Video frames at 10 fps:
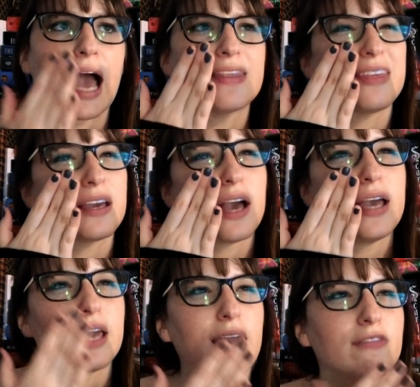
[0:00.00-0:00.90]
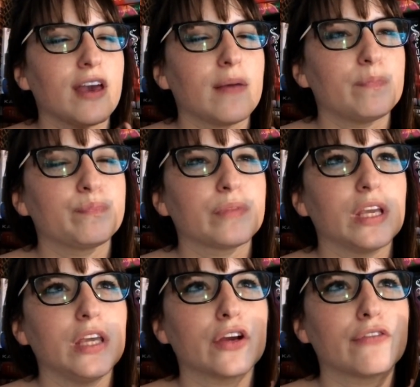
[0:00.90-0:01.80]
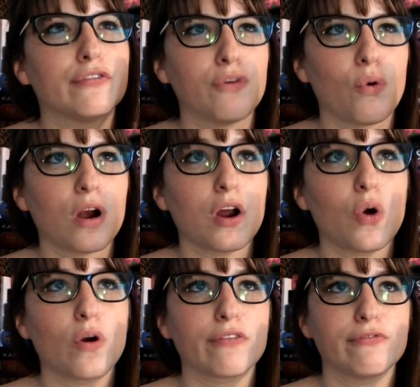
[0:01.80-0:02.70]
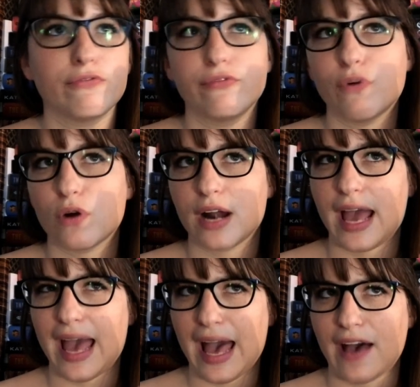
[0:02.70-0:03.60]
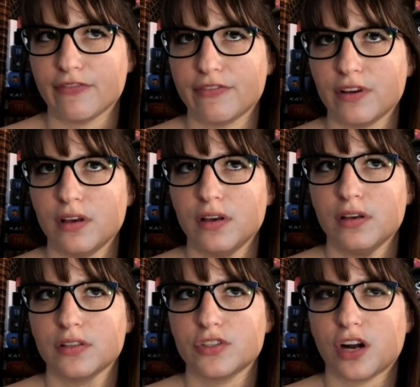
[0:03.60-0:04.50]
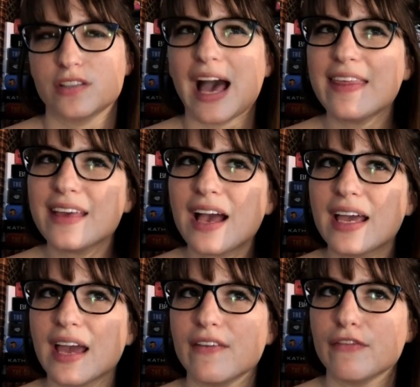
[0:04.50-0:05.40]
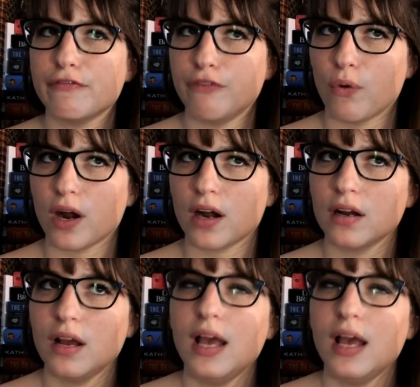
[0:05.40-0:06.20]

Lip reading: I think I gave it either 4 or 4.5 stars. I think I gave it 4.